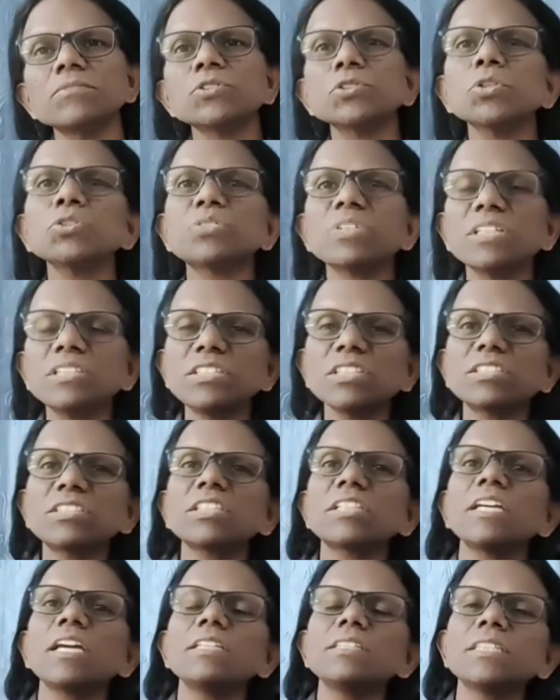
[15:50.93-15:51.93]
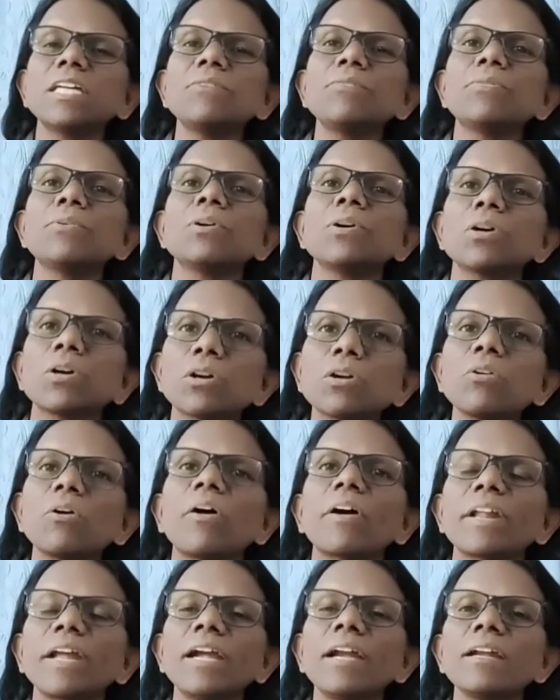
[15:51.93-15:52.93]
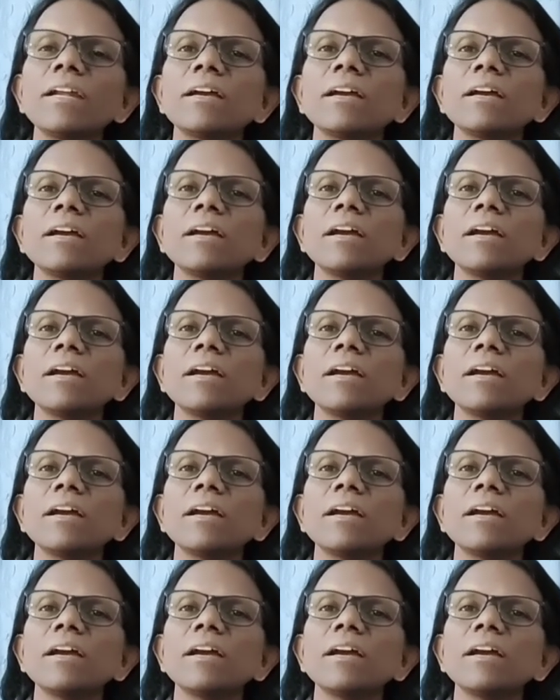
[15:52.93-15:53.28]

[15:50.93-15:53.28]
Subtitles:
So 360 kg of chloride